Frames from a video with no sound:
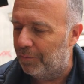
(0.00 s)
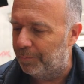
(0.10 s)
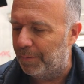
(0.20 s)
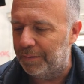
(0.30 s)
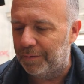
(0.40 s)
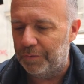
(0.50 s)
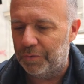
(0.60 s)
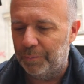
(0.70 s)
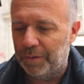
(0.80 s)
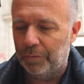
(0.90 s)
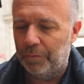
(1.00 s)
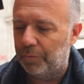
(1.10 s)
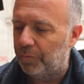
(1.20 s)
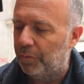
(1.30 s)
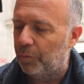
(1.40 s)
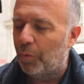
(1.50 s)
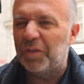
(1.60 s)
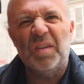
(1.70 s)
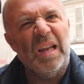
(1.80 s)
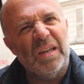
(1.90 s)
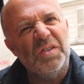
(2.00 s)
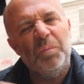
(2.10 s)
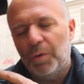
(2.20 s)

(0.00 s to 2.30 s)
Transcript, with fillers: caught my attention because there's only one slash,